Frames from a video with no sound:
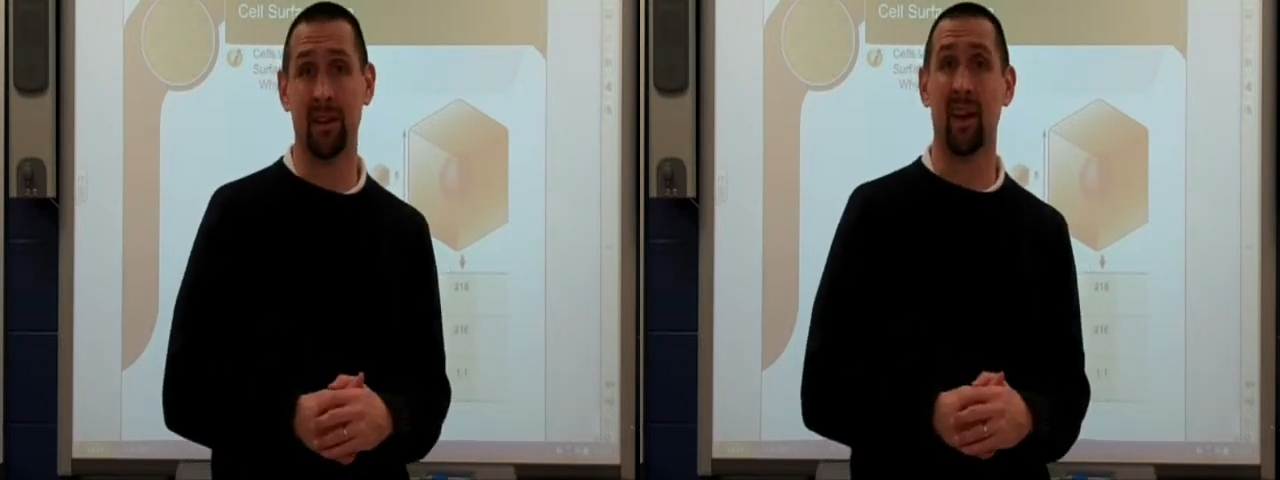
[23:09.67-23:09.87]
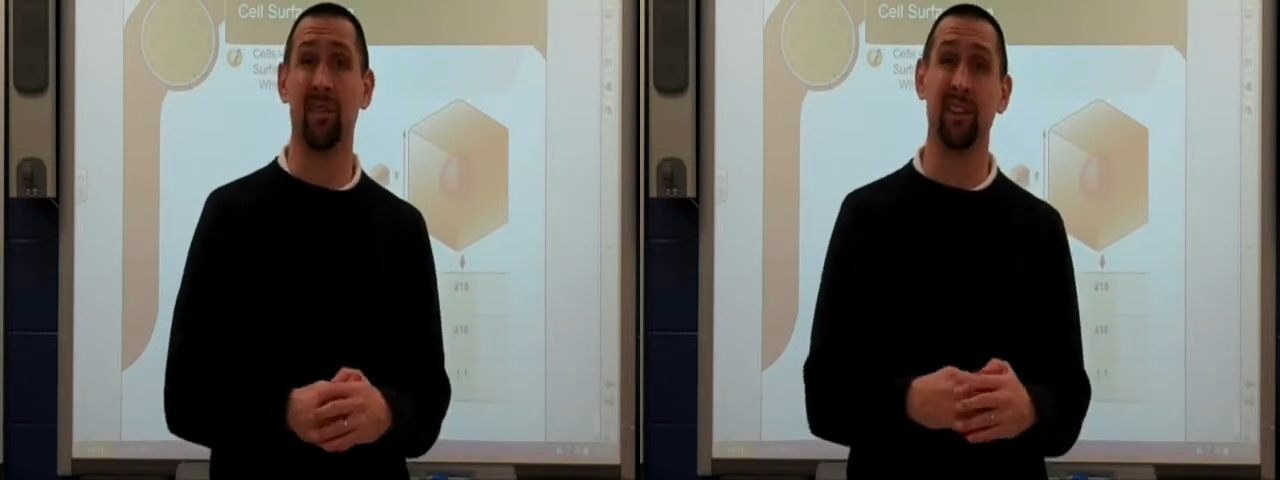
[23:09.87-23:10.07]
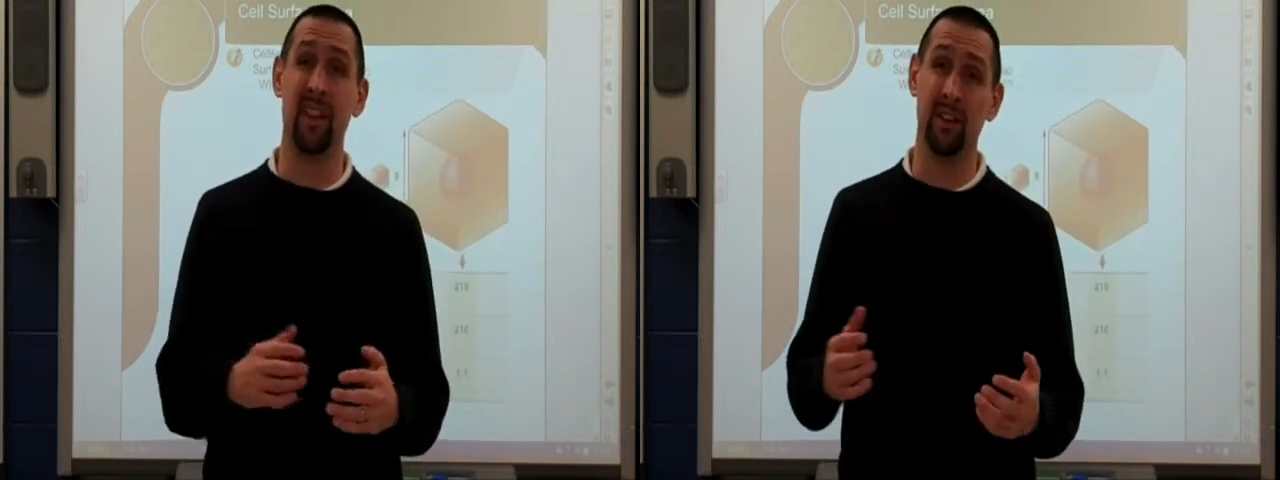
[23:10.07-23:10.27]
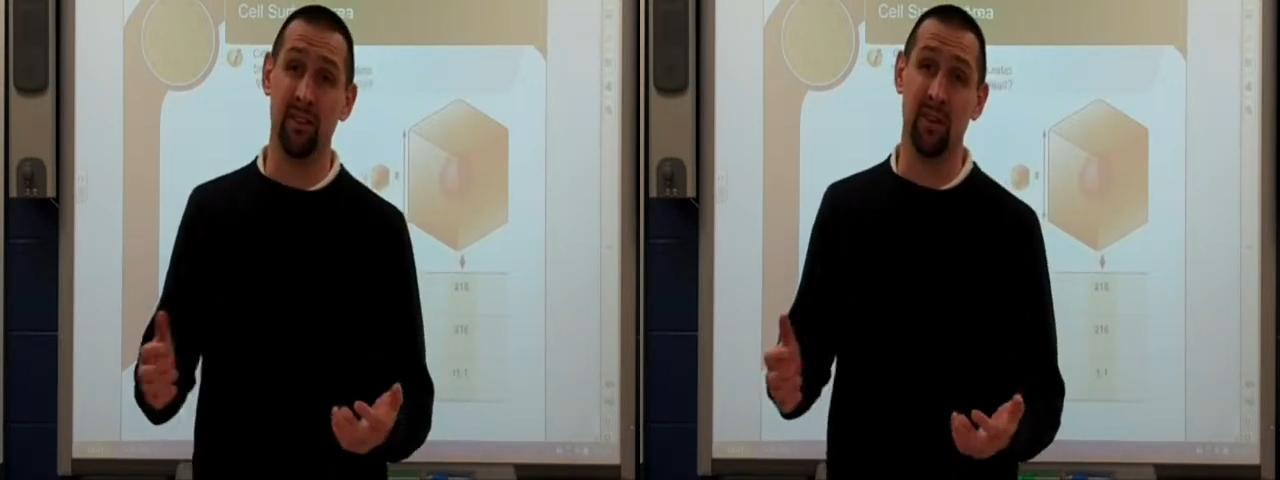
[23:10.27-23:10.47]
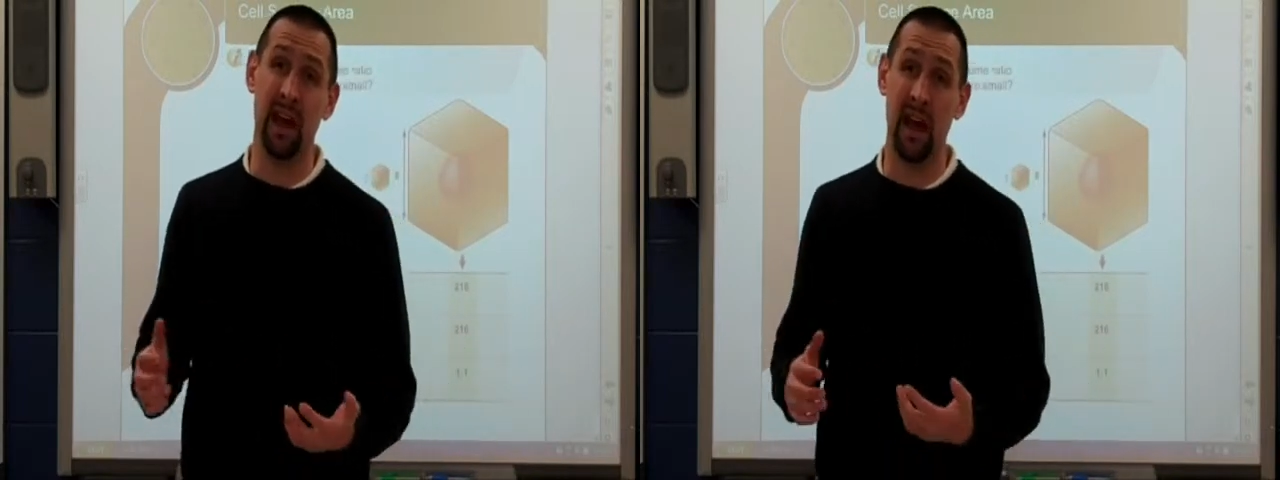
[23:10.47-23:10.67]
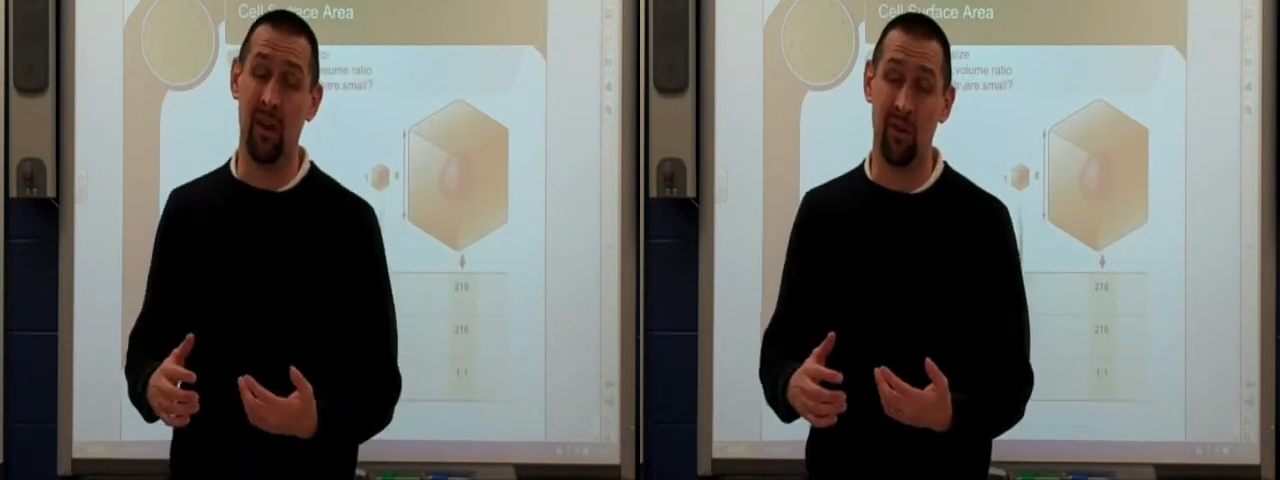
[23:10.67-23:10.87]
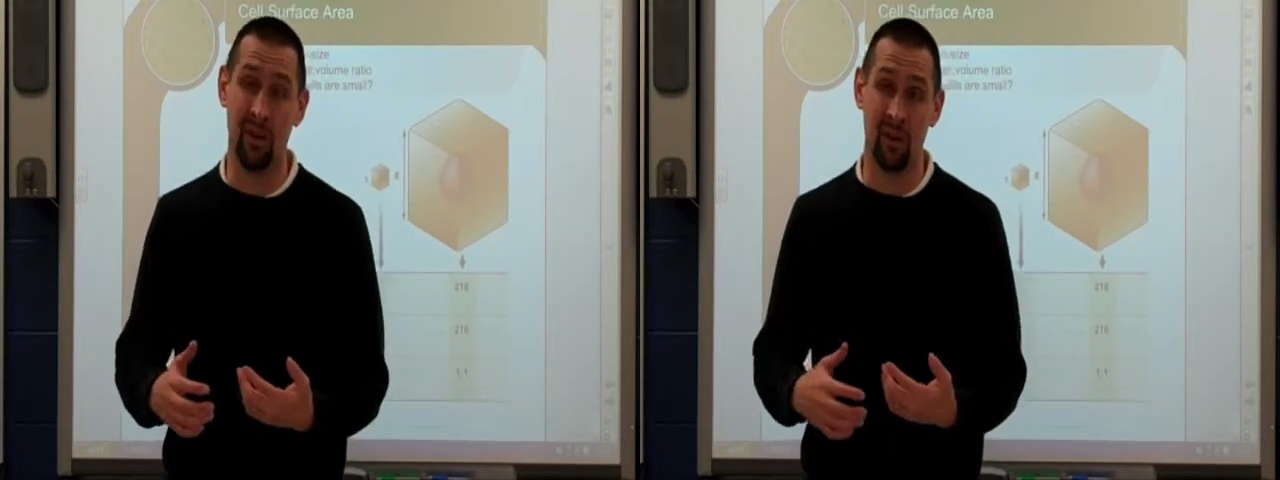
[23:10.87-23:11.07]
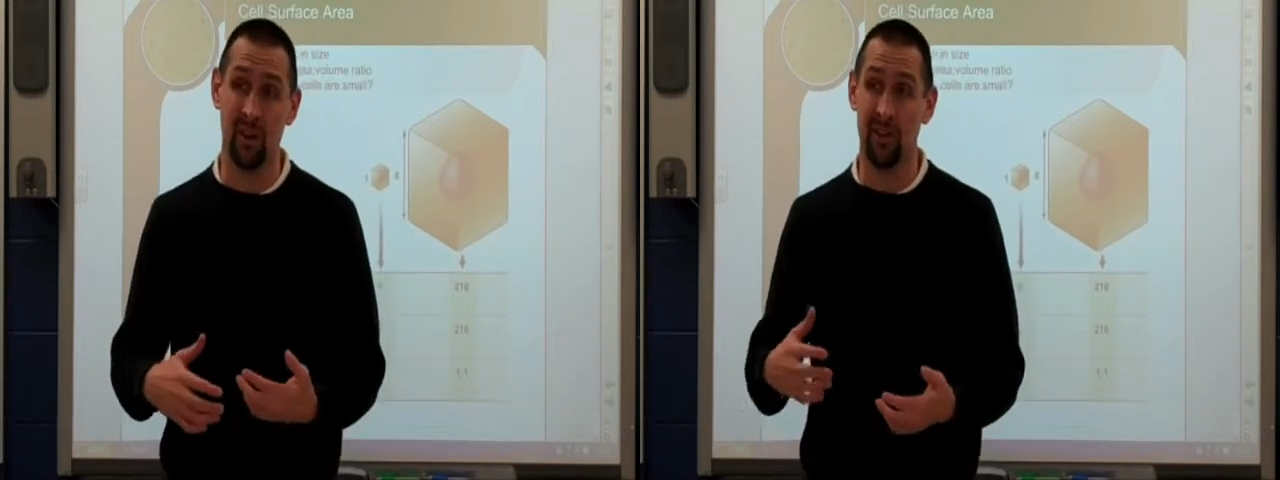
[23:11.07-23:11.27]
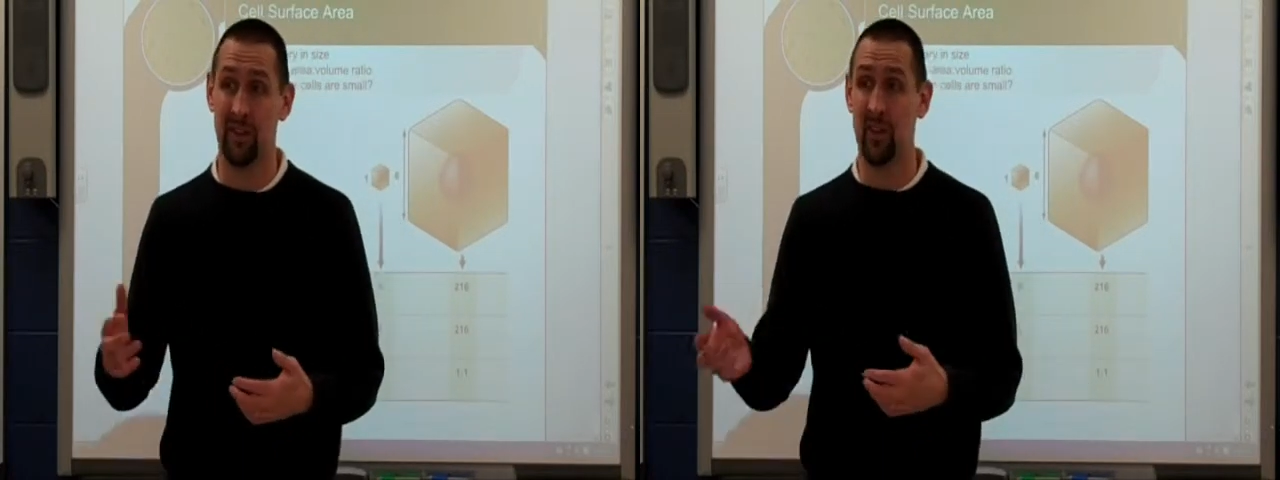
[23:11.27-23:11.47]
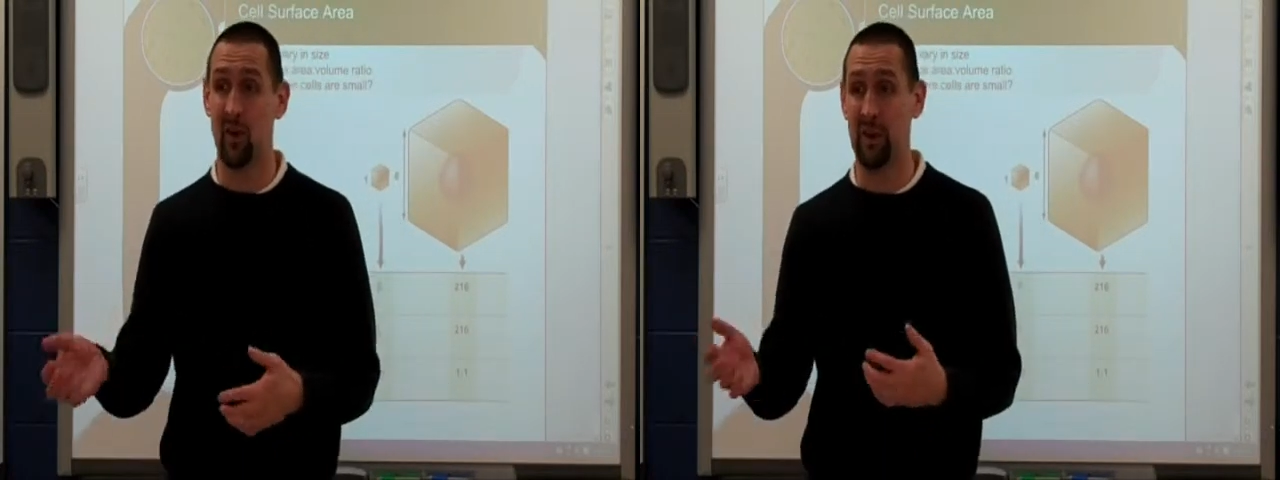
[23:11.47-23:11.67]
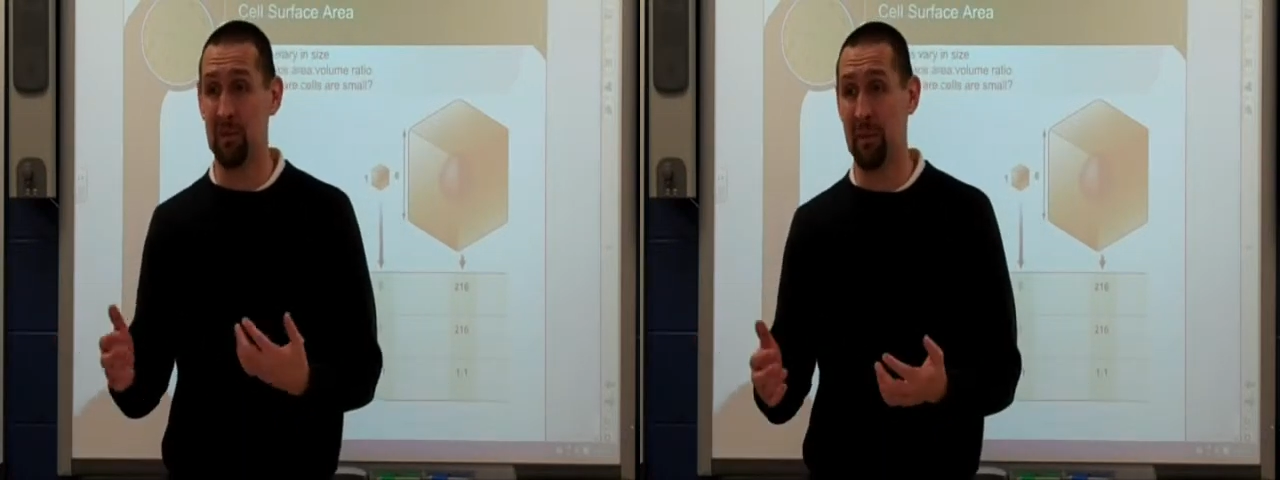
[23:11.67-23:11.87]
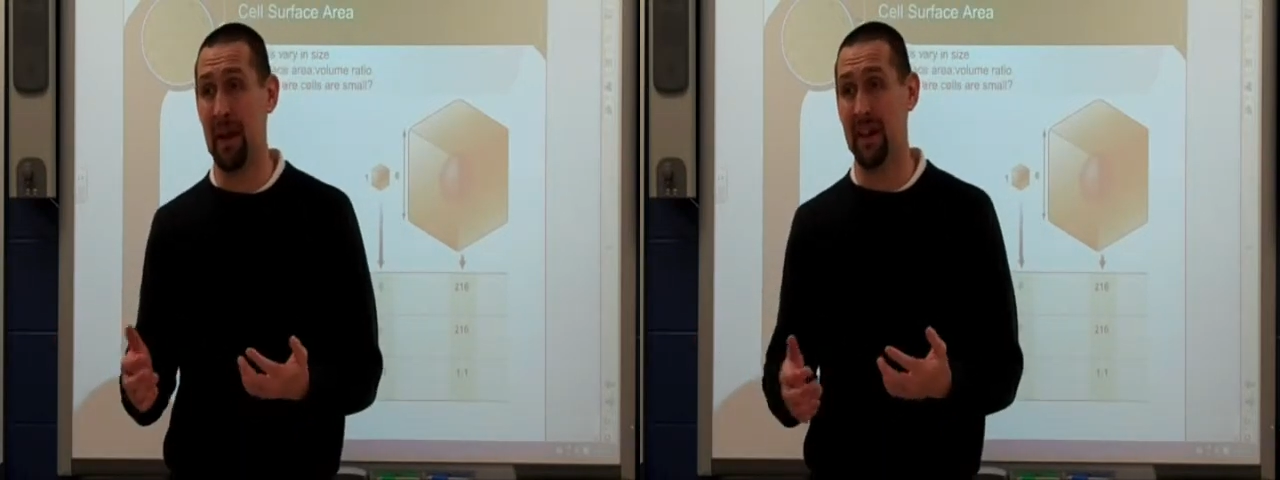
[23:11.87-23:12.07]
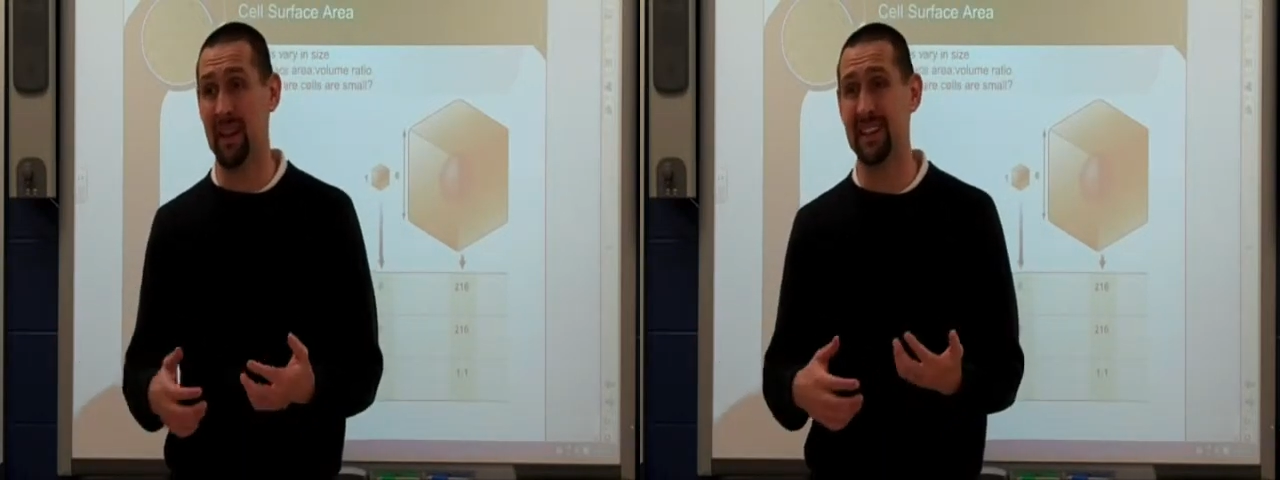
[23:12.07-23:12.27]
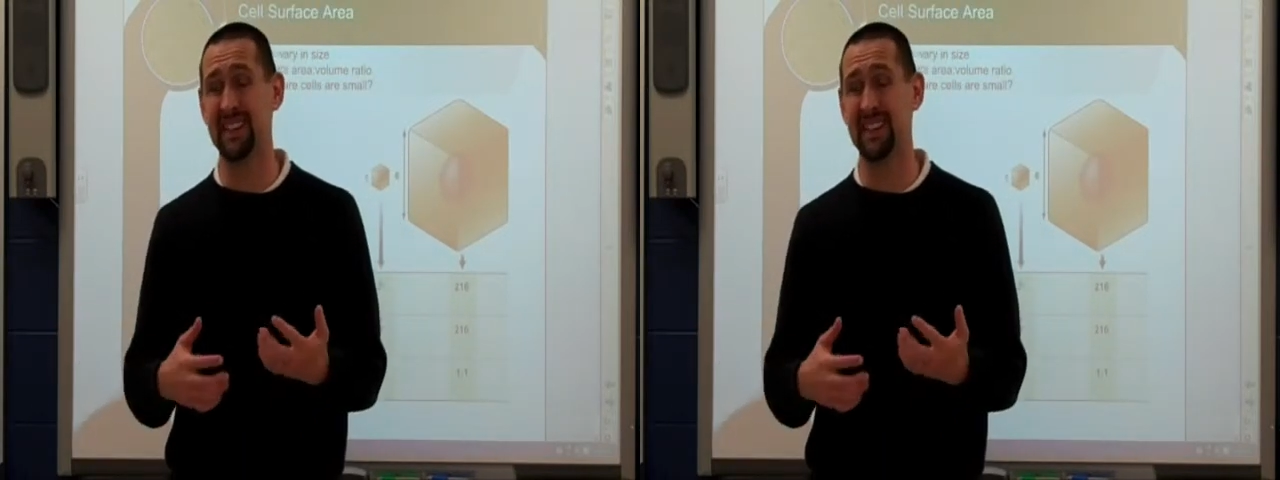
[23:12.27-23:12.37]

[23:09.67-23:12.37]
Now if it takes you an hour to go and get back,